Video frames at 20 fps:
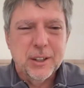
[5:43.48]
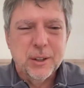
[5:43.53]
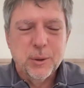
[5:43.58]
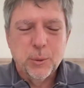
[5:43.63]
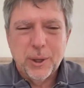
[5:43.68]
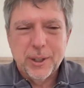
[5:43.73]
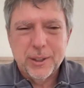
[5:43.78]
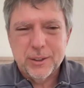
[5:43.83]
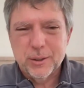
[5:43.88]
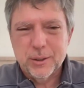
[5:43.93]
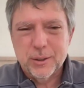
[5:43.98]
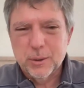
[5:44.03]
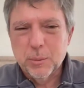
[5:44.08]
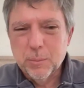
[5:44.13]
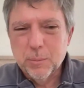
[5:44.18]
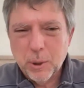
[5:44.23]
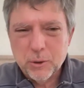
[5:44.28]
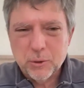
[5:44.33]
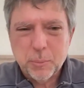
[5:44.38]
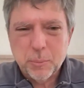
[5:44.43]
didn't want
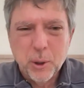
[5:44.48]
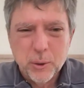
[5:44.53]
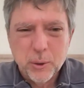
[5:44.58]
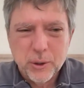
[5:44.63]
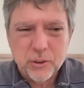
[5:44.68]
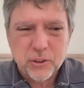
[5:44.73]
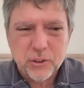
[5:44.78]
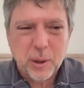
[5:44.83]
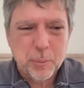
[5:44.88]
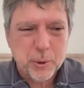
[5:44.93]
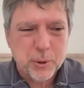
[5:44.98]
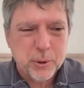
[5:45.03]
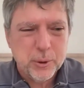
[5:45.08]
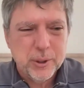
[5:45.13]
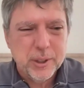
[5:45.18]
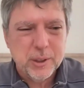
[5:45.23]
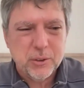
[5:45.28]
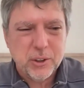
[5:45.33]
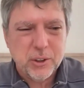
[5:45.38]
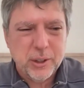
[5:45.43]
to postpone this
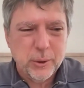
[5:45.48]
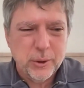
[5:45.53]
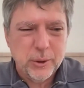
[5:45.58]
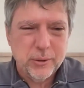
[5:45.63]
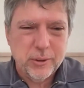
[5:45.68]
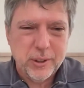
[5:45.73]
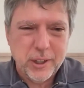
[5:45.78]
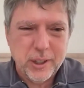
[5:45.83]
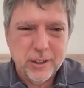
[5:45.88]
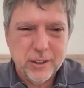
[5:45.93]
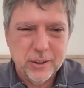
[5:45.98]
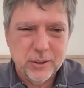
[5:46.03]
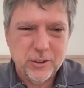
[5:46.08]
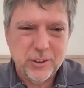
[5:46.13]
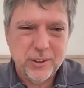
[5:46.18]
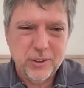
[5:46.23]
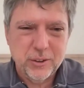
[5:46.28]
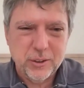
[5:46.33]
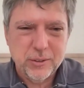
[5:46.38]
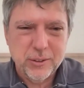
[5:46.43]
opportunity because I know
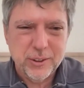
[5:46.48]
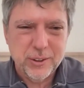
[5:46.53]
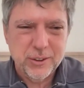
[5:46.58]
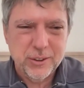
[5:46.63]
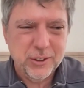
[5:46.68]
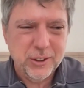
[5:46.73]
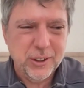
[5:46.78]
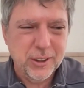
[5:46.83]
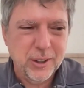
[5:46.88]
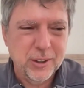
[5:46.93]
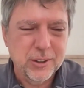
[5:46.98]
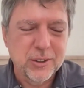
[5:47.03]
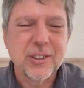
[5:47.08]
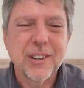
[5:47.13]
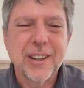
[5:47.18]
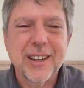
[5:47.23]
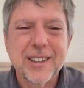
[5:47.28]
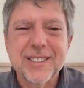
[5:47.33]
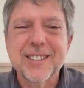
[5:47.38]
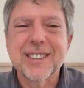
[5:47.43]
these are hard
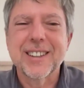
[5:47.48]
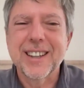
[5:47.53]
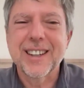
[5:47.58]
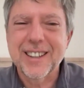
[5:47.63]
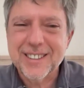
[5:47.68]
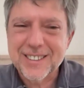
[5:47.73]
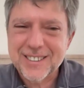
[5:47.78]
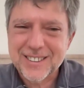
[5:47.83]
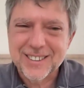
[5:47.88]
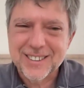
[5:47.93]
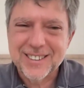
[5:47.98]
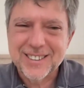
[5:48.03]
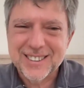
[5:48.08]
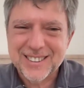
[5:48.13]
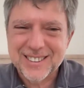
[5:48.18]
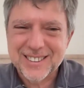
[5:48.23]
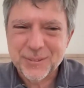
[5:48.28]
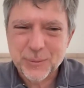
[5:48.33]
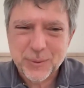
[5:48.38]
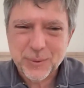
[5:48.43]
slots to get,
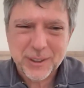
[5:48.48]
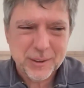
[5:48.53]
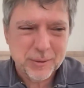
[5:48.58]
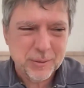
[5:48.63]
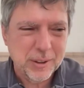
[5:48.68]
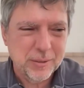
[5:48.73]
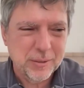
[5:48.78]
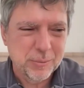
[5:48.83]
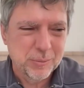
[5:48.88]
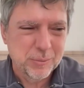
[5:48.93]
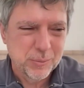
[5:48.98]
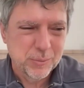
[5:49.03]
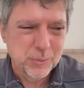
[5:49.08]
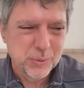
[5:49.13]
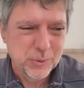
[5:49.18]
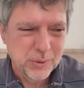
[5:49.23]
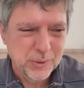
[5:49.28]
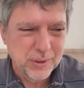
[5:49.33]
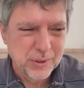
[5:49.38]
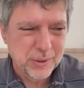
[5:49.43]
and I
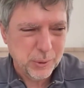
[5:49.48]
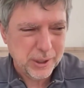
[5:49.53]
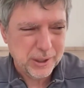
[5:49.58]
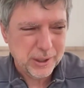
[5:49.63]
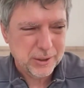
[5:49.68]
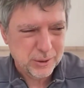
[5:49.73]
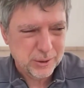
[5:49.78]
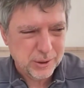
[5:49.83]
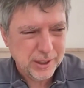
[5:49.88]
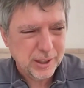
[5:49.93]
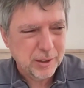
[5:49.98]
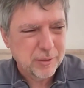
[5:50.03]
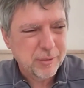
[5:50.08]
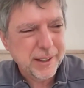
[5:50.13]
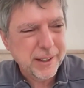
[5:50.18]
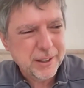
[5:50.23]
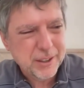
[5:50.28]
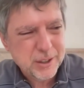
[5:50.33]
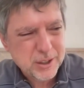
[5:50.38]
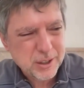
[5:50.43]
wanted to take
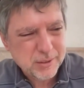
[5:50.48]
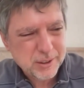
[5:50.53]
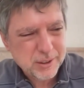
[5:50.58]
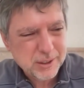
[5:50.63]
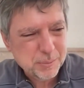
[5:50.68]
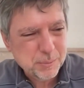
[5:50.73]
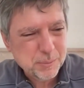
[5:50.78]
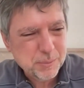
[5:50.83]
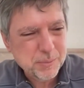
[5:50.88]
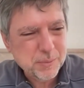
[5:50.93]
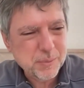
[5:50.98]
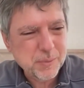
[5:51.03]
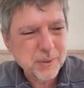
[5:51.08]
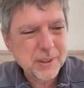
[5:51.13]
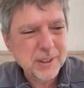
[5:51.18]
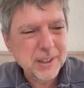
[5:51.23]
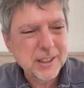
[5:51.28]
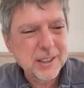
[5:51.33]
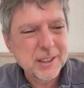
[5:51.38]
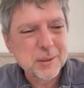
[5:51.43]
advantage of it.
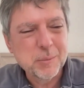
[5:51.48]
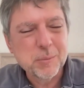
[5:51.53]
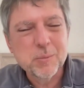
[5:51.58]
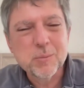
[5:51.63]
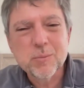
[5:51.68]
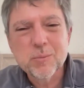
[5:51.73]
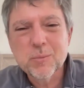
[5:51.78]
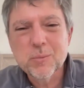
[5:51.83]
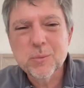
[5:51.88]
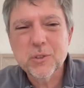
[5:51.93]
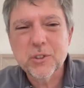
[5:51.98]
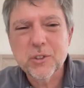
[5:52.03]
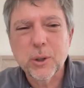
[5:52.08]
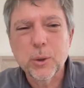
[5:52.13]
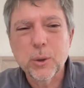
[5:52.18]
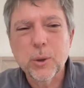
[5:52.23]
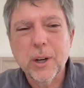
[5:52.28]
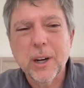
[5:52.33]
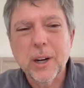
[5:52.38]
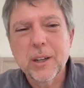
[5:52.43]

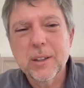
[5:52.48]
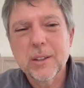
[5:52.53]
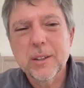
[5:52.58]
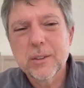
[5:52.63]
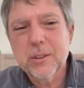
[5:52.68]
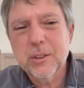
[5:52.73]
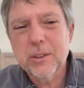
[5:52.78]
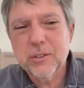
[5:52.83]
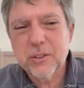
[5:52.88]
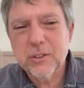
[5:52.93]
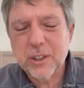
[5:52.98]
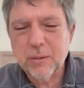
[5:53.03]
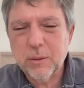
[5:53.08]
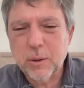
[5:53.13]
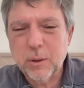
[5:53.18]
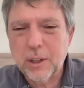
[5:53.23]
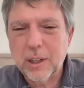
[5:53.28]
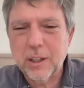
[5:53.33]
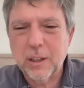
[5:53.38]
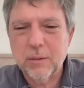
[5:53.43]
So just
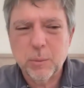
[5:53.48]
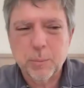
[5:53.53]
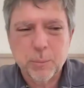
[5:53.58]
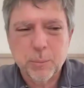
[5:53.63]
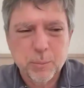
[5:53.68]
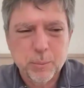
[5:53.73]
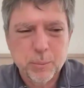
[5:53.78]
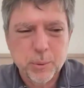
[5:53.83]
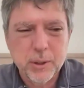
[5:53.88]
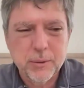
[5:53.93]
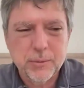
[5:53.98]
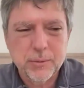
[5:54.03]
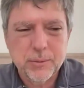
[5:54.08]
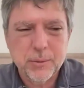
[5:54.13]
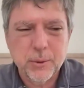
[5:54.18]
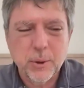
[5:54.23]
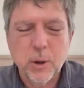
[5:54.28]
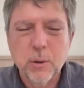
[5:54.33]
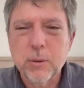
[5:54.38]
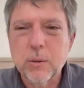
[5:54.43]
to I'll give a
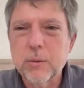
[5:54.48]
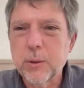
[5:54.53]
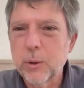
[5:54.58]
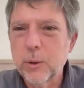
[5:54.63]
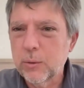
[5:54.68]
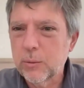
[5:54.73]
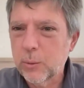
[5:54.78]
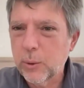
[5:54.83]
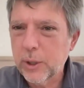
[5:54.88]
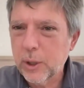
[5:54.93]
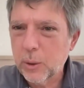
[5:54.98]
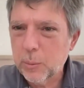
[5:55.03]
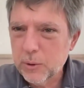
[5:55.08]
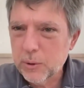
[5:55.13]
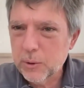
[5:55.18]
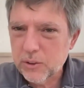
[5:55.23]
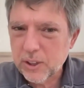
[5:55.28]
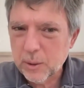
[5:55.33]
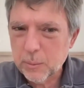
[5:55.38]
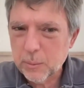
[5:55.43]
brief overview of what
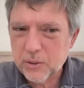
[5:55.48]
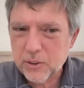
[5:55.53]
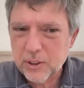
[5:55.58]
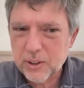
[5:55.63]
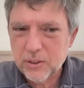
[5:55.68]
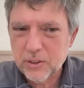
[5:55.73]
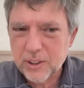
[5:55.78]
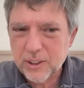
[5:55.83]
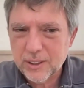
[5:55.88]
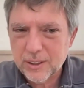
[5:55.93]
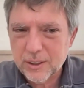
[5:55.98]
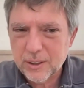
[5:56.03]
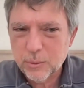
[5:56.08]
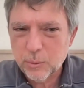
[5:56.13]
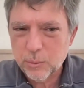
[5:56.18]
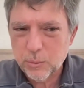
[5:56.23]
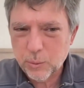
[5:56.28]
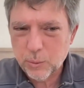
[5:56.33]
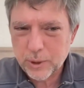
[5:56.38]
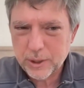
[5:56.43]
Open Syllabus is
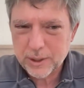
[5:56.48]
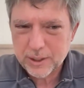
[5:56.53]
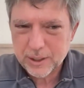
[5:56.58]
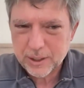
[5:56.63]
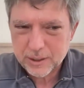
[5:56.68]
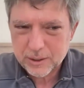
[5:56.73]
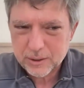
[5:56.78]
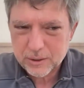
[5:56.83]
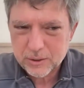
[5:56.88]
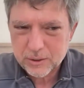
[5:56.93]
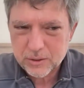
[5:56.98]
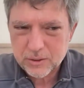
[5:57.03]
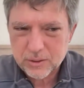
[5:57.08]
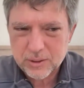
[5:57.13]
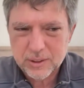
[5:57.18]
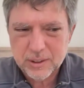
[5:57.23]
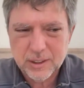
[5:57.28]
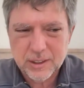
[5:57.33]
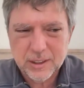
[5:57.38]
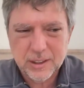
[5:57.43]
and what it
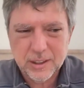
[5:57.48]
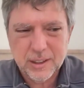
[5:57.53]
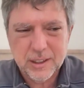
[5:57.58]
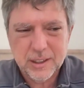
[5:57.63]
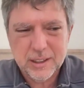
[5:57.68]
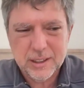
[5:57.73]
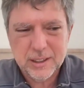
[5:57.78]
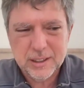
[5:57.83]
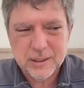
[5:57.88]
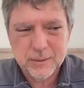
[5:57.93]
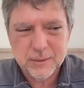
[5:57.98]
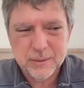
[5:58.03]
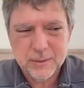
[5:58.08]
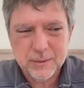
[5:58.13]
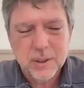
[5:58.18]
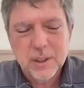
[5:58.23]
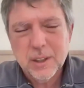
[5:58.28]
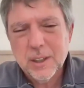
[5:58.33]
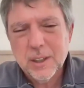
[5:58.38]
does. I